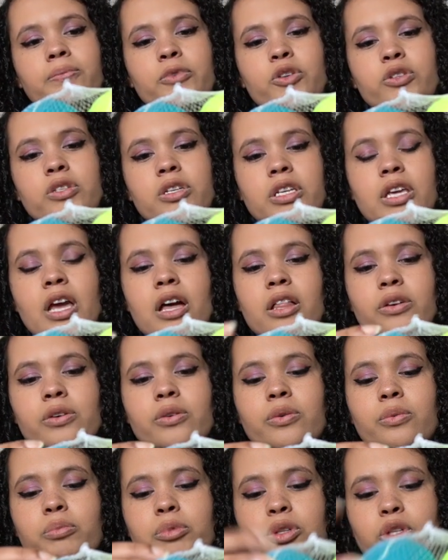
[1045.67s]
There's a
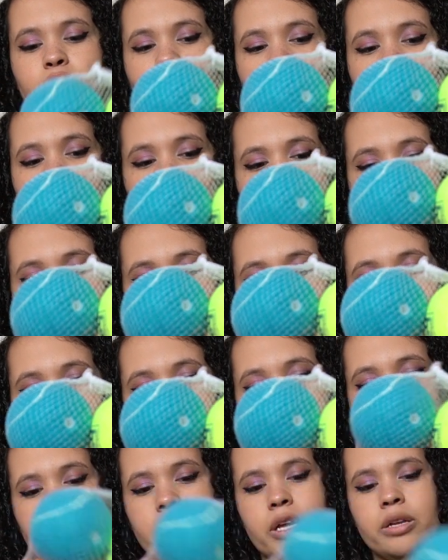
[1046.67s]
yellow, blue,
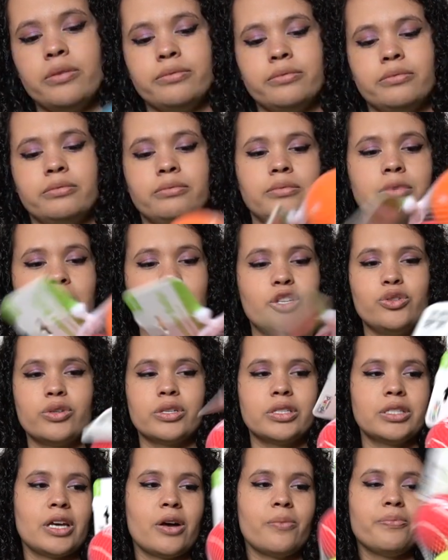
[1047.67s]
orange, red, as you
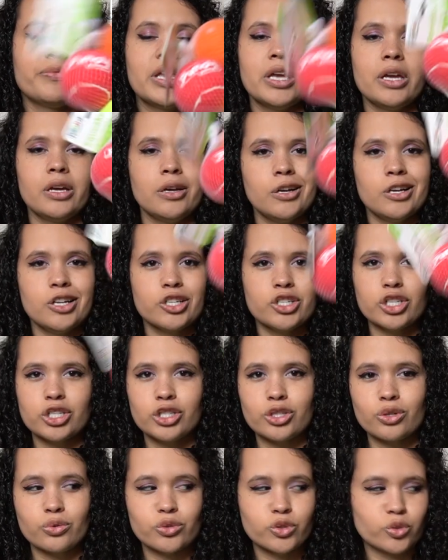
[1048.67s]
can tell.
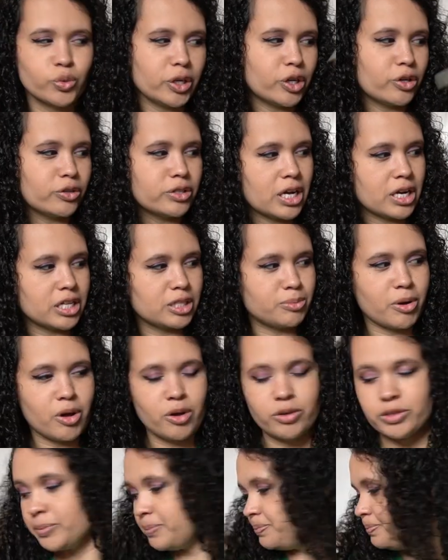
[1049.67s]
Just little squeaker tennis
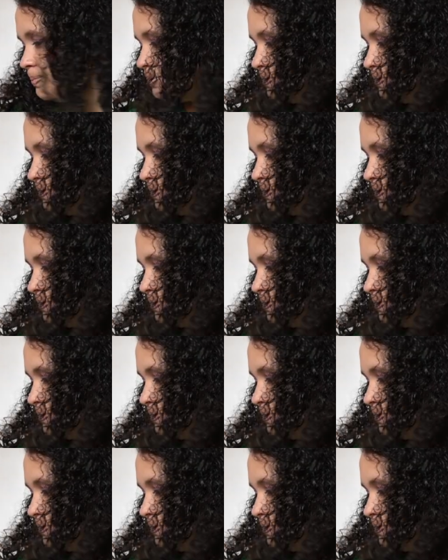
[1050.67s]
balls.